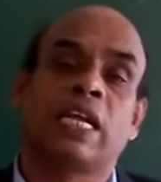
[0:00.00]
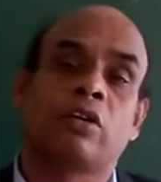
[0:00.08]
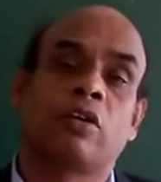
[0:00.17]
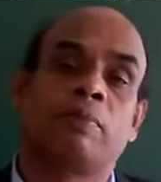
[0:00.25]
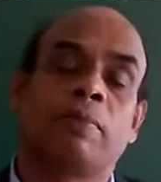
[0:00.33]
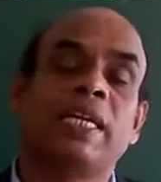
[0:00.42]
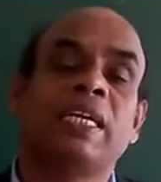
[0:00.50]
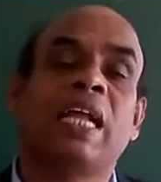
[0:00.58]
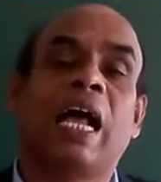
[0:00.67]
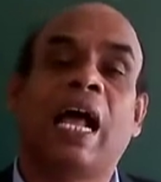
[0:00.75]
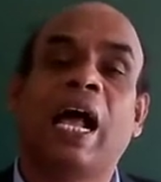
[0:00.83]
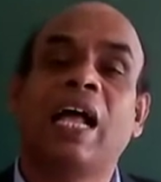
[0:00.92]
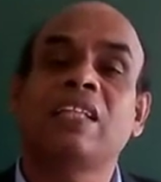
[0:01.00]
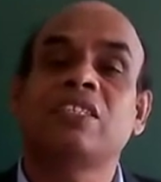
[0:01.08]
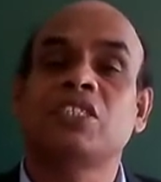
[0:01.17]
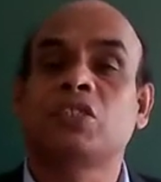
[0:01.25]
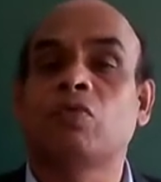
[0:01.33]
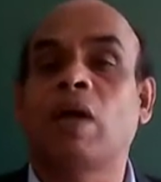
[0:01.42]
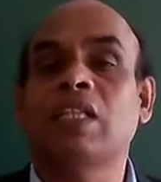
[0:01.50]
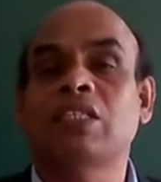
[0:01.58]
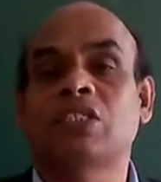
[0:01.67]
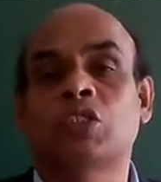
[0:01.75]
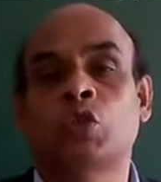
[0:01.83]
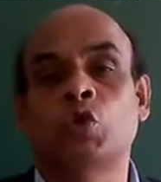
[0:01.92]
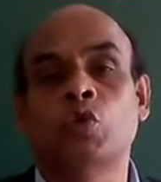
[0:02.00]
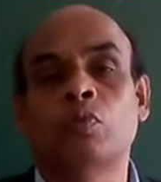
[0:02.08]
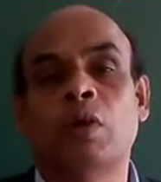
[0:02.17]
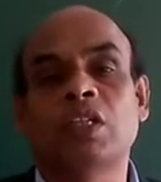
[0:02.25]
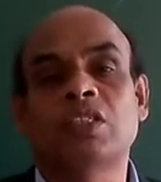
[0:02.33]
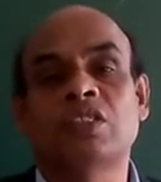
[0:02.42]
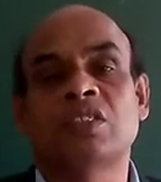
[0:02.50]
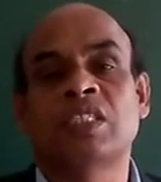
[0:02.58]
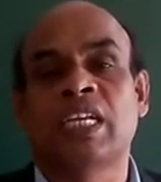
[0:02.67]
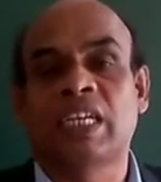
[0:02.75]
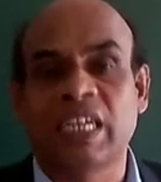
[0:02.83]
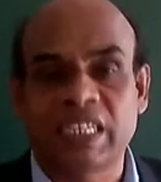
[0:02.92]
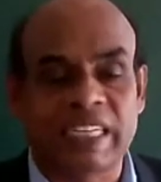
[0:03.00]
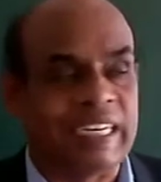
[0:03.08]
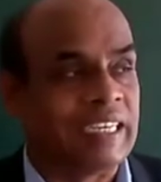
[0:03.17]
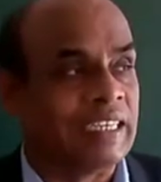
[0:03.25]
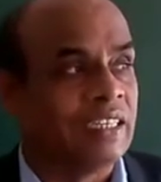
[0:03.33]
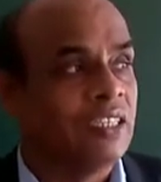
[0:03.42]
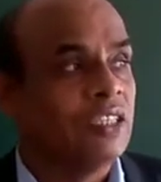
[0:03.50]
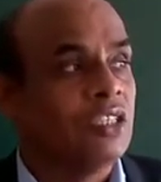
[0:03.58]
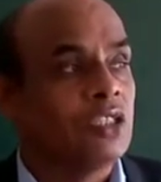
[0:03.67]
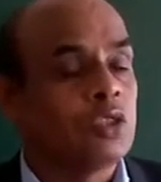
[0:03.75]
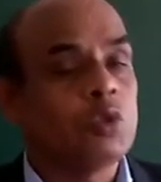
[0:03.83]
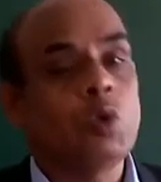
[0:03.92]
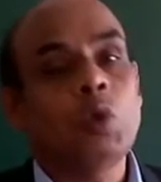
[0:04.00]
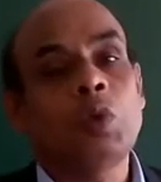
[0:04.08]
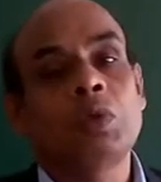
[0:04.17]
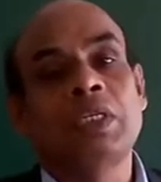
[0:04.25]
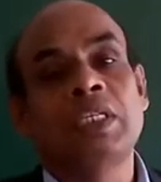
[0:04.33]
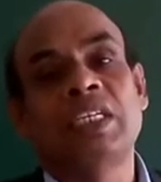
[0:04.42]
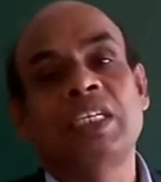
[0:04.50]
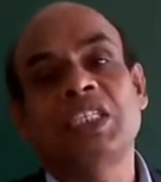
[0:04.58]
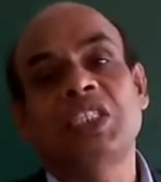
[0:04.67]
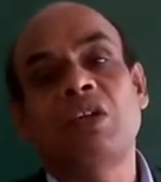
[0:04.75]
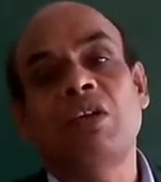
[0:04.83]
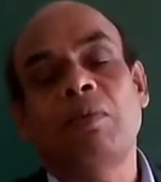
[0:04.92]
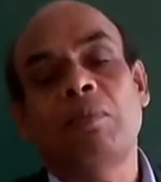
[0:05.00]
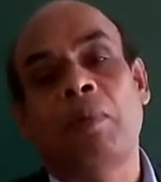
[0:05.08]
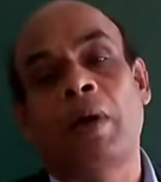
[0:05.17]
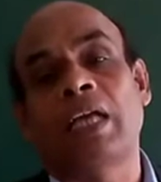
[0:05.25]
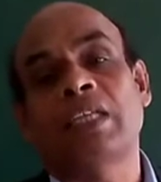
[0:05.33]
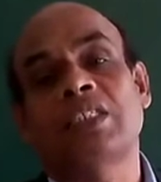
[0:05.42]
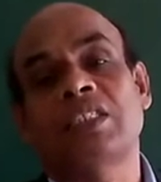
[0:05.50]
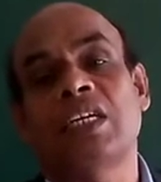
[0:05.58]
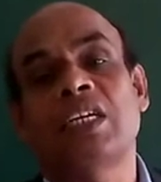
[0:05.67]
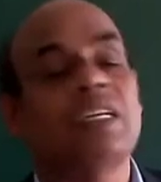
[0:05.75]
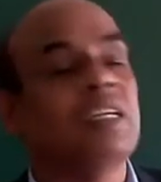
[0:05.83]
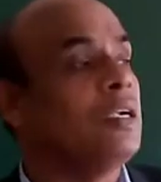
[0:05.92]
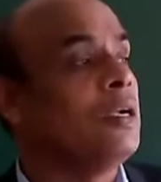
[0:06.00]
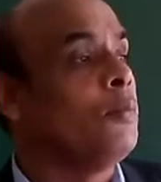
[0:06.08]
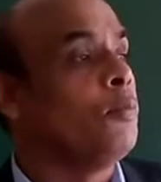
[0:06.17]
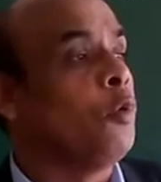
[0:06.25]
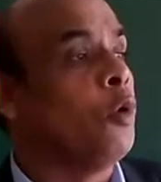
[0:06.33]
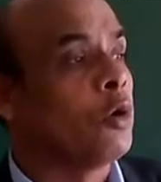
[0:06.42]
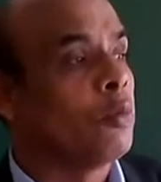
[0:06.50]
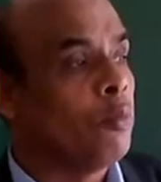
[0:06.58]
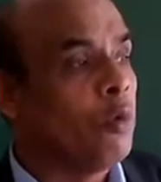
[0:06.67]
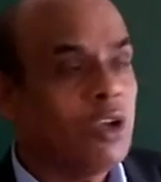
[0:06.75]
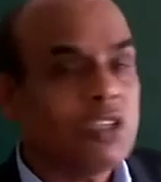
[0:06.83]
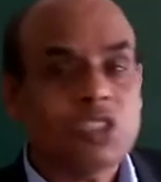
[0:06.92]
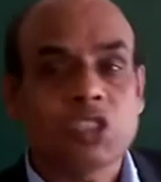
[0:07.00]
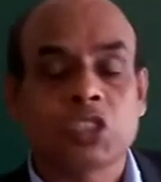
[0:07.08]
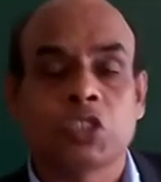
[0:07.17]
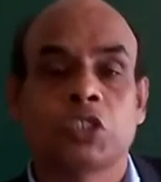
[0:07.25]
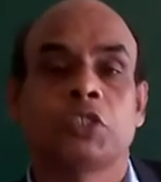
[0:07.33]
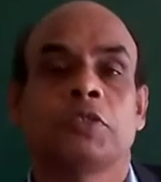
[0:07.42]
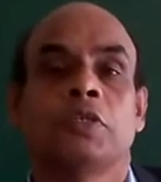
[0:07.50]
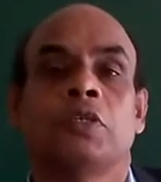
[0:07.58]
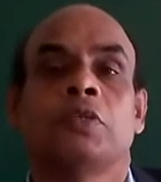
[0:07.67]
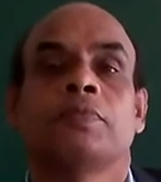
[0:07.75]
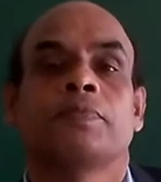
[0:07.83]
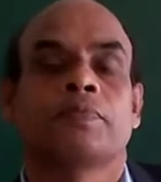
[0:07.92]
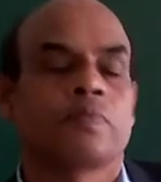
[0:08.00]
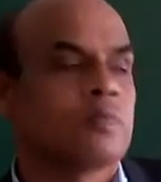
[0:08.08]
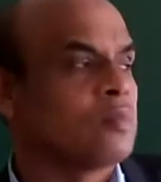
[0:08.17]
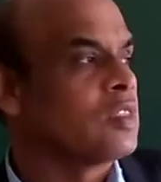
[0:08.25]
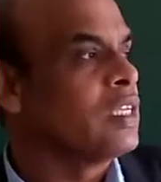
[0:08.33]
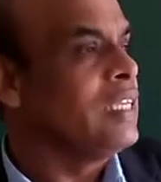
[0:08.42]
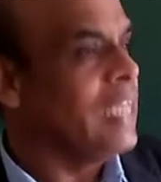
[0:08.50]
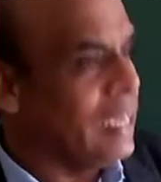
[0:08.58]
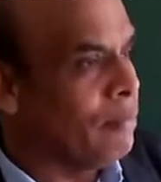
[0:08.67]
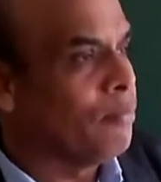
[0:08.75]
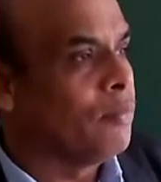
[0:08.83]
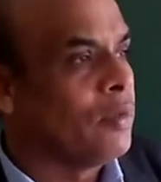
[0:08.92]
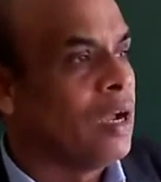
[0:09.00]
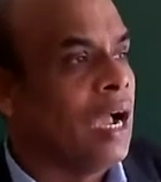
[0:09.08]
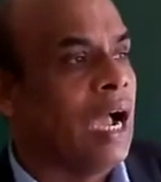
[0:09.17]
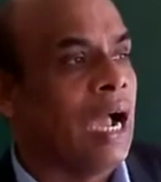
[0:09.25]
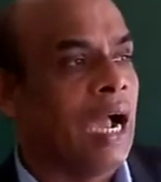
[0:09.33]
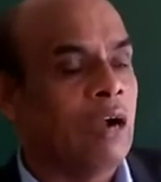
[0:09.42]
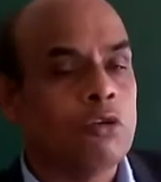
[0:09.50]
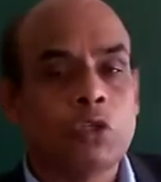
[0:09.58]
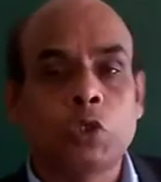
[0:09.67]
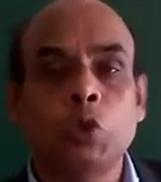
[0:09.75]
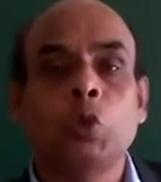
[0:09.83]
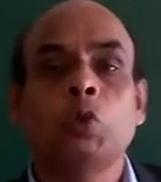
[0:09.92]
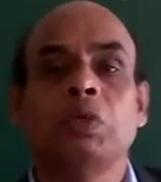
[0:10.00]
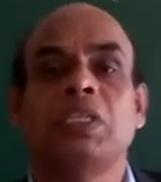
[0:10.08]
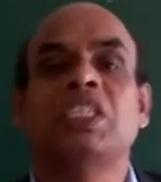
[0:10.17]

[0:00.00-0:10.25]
government, as it was too much neglected, so it is the first and foremost aim how to